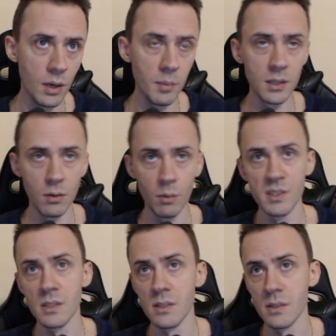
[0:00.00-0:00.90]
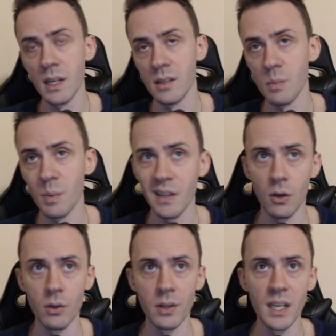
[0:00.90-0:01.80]
I mean, obviously it's gonna depend
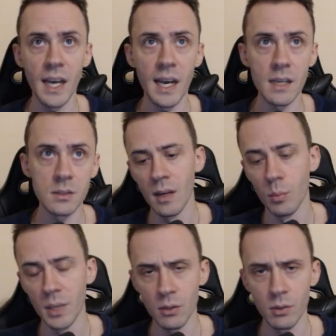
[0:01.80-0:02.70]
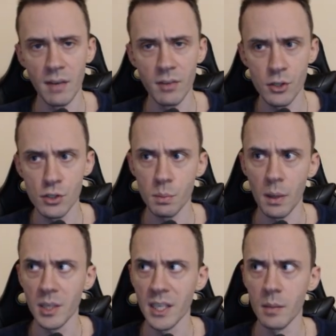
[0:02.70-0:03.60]
on the gas, but on average it's
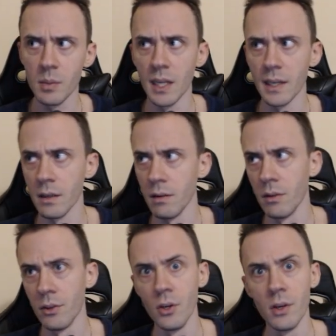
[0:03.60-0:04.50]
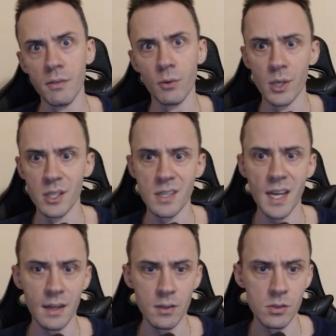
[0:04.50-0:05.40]
probably gonna be like 30-40
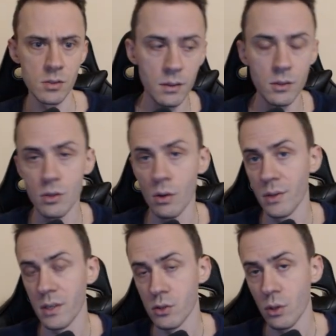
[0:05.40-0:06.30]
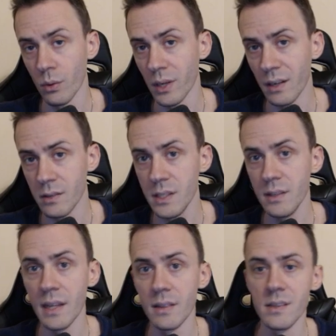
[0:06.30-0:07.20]
cents. So there is no guarantee
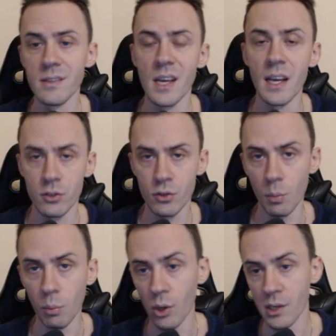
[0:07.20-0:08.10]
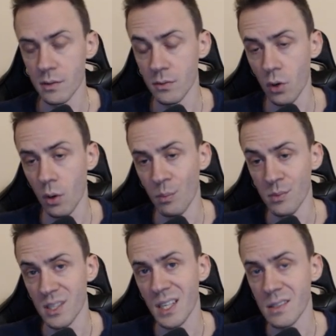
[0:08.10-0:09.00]
that these extra points from
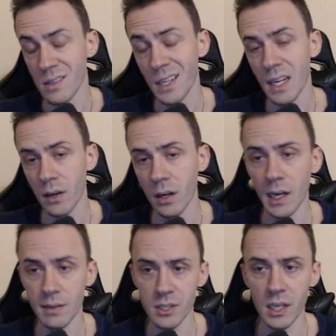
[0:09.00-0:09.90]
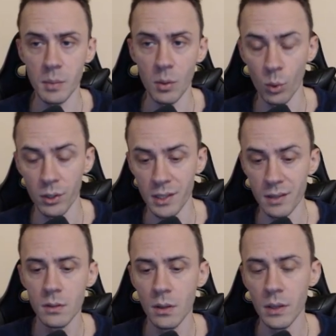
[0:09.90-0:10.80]
ZK Sync Era Carve is gonna be worth
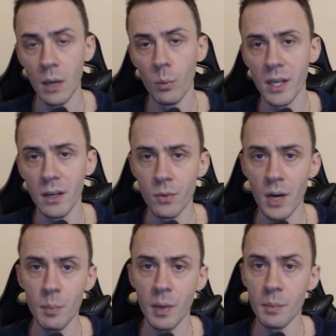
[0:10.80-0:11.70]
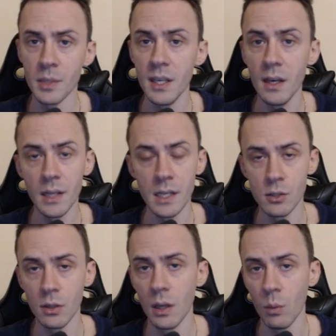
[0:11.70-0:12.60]
it. Okay, we're gonna wrap up here.
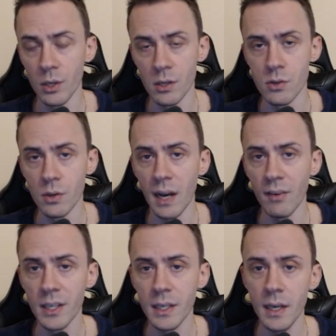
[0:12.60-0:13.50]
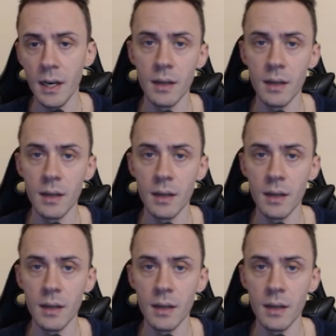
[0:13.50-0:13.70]
That's all I wanted to cover here.